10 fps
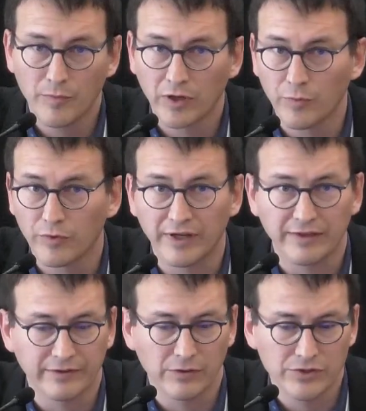up with
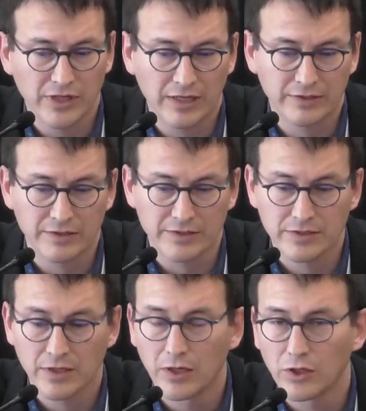SEO titles,
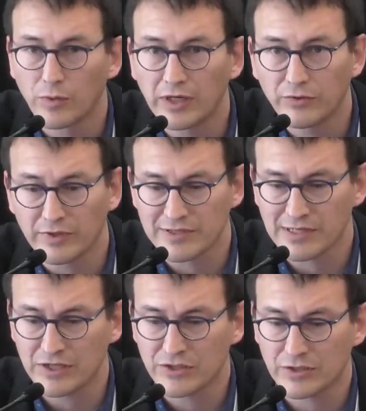quick
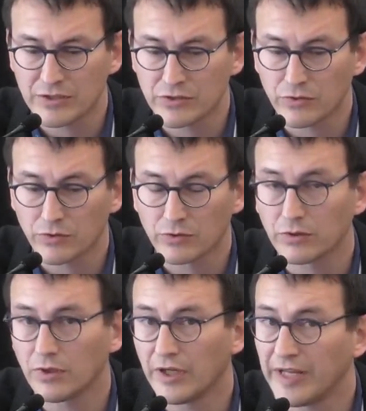translations, or
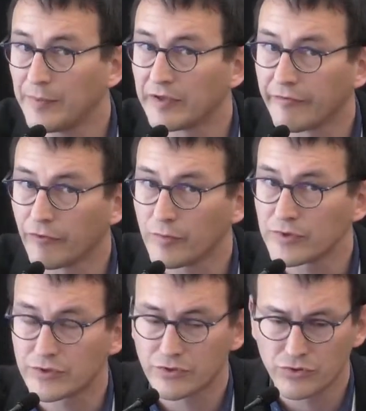adapting
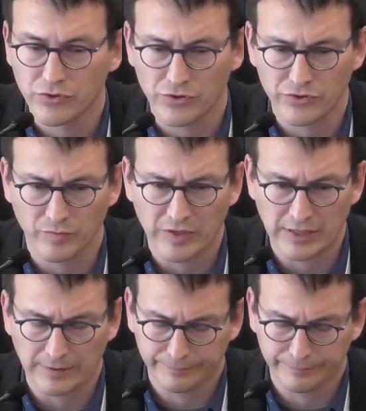formats to social media.